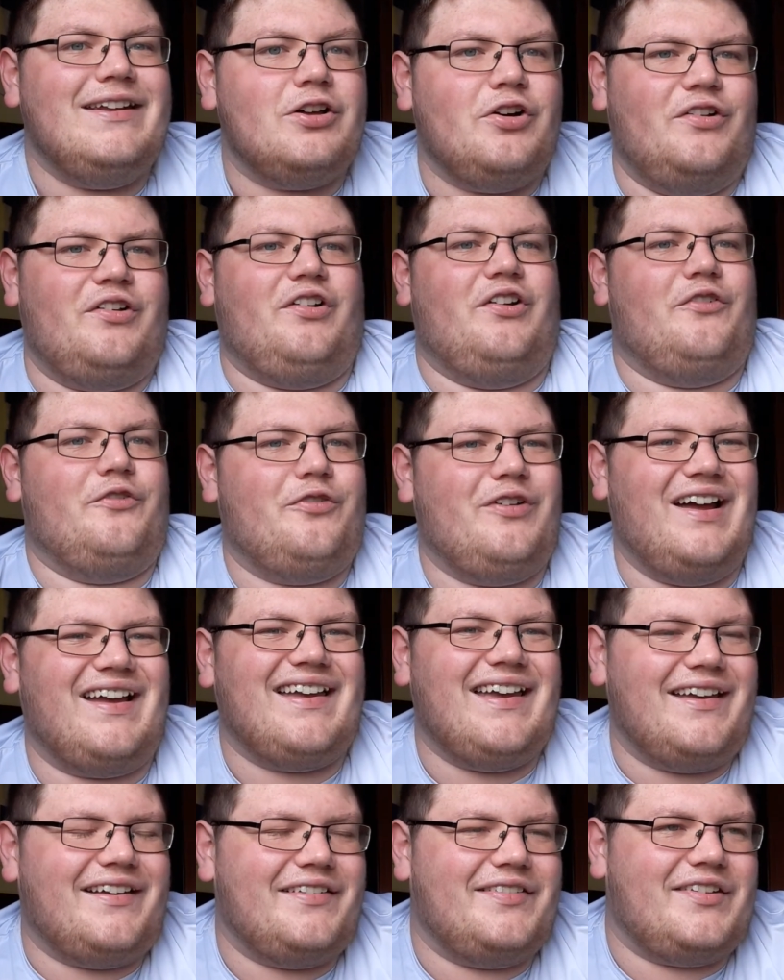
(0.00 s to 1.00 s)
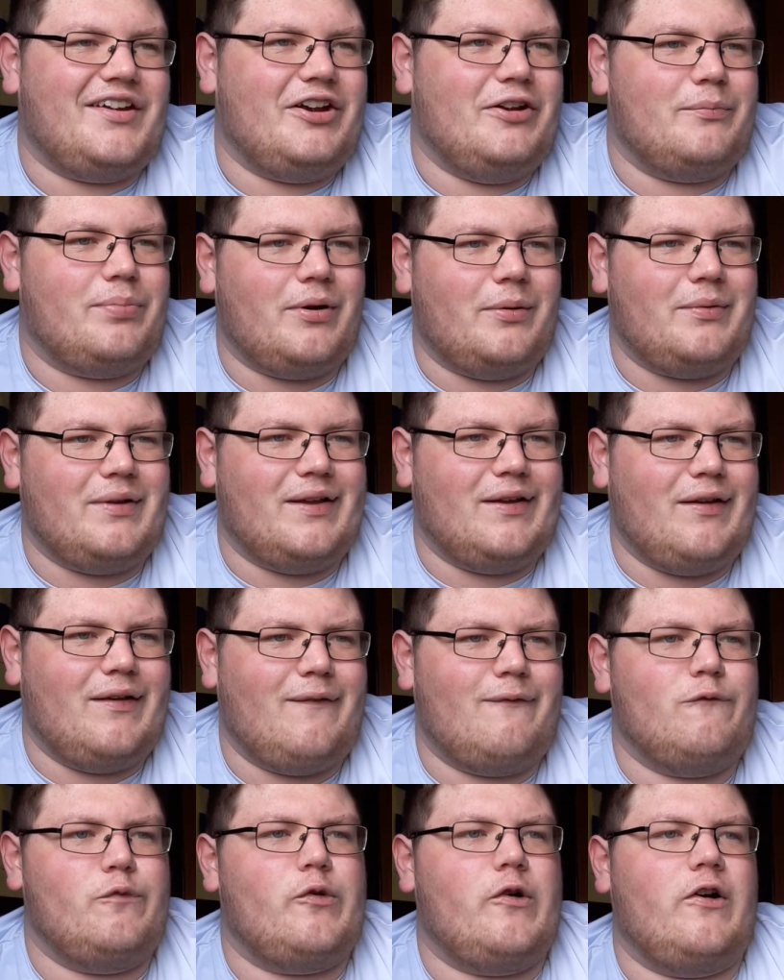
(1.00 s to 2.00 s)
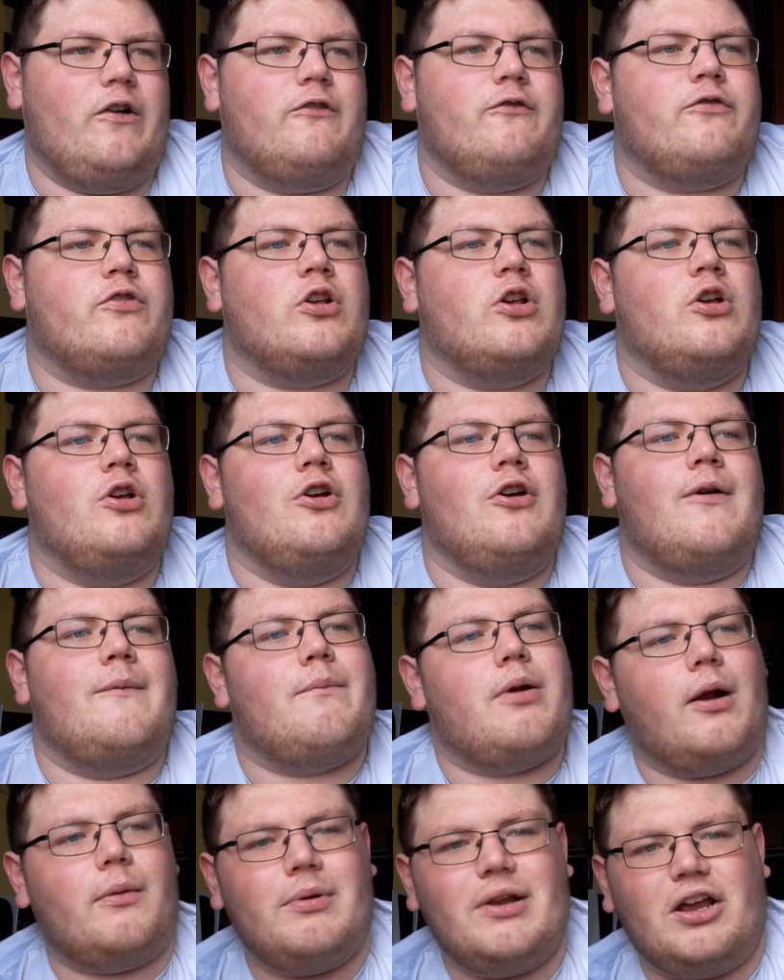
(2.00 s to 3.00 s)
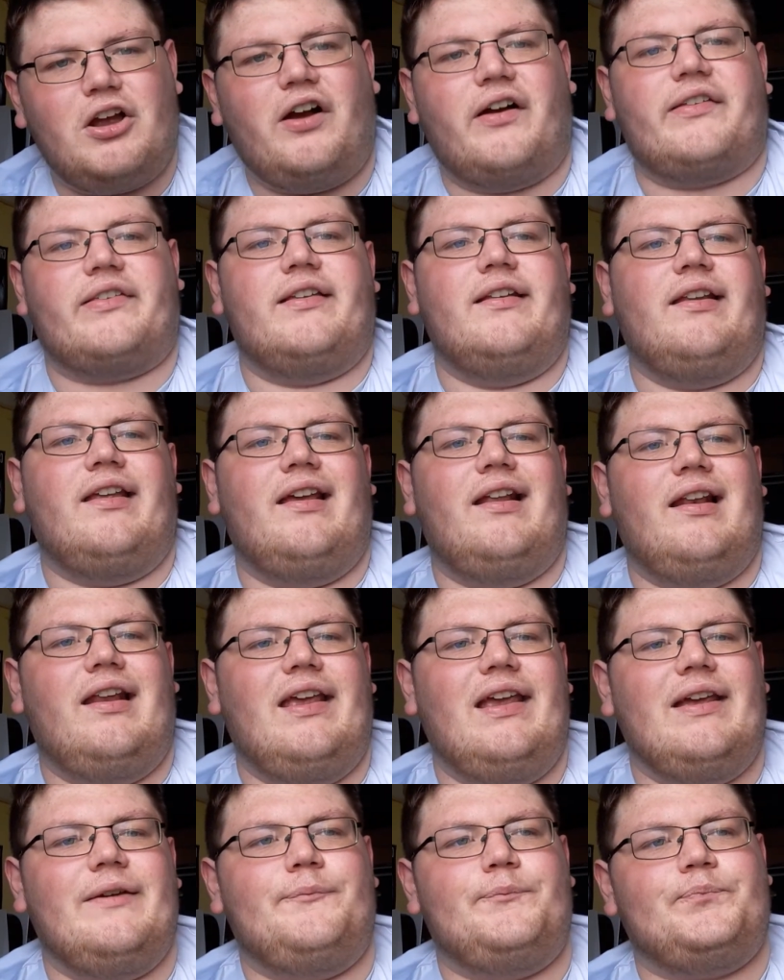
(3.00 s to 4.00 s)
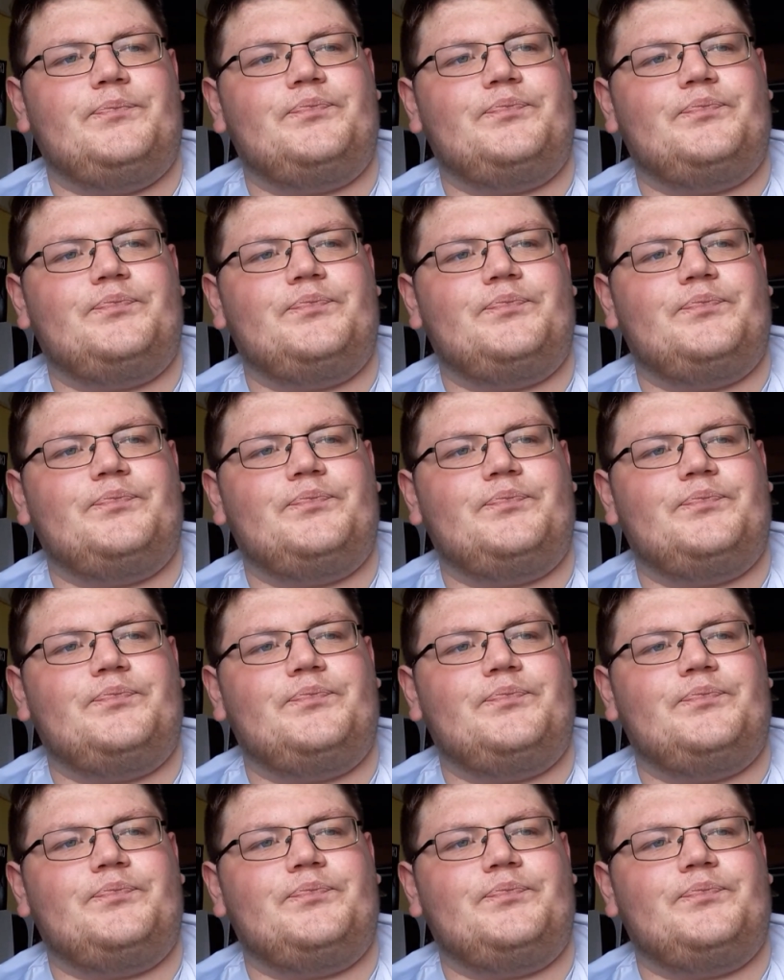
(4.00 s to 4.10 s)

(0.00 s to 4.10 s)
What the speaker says: Hunter Frankie Kazarian probably getting involved, probably costing the Elite,